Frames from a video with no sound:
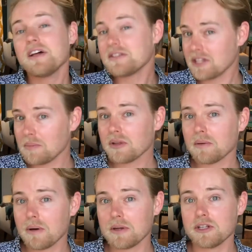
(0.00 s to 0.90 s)
That's typically
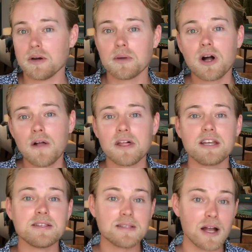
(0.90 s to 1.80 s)
what we do, and we call that
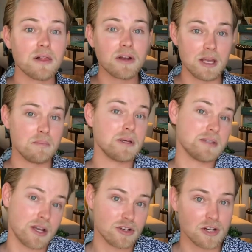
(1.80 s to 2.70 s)
a seller in
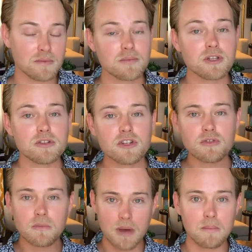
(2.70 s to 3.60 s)
possession. So just
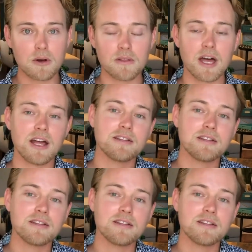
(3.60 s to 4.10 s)
remember that